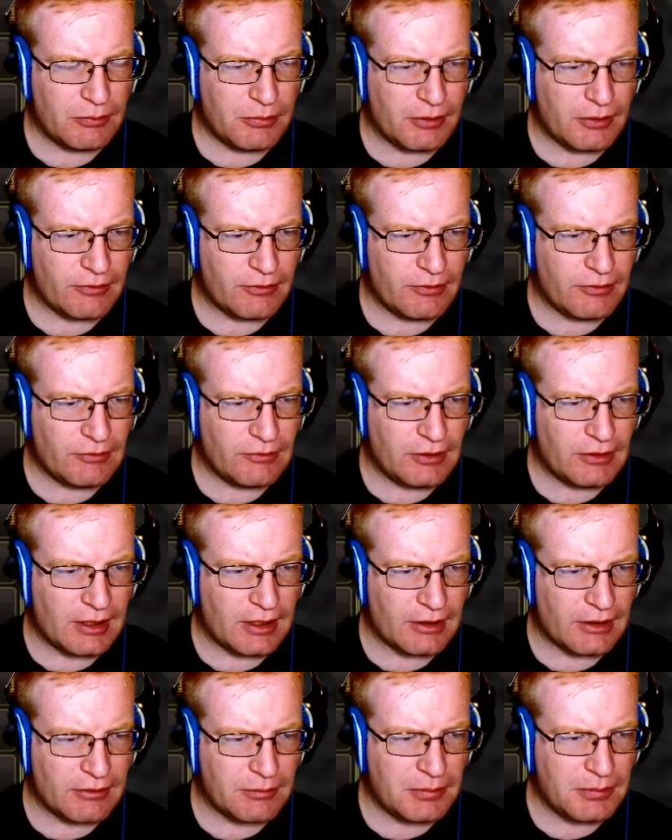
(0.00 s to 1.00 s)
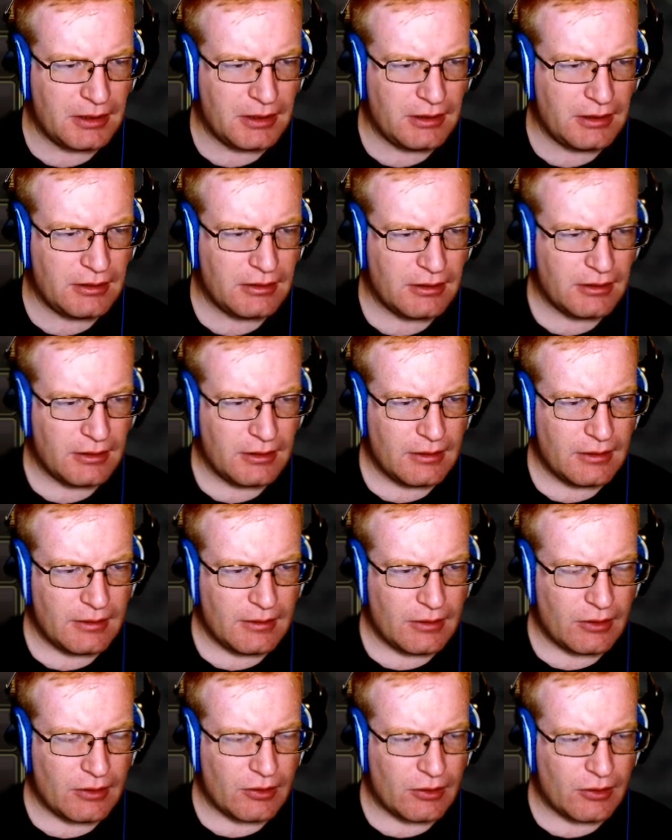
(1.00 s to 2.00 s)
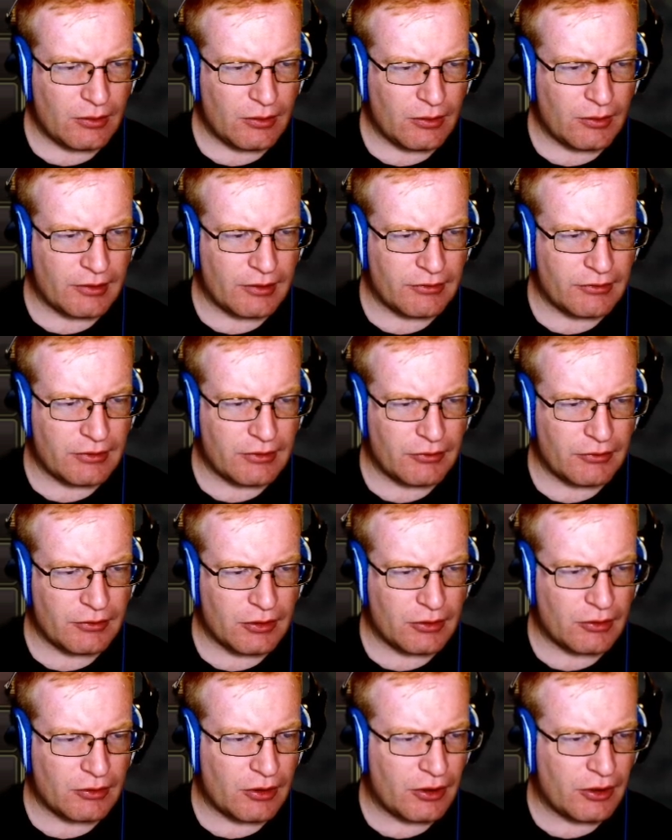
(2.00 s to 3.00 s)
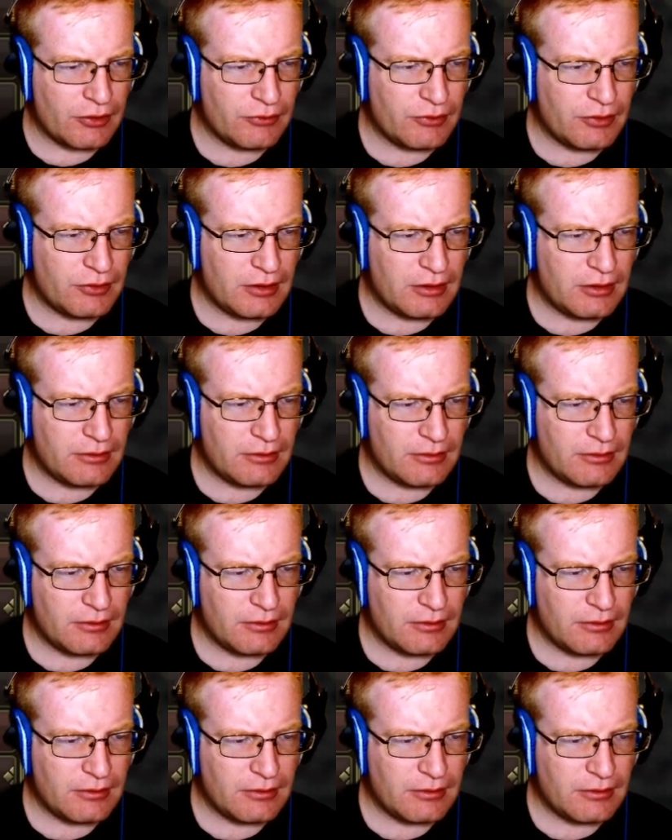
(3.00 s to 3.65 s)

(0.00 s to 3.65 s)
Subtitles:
plus 50 XP, or as governor 100.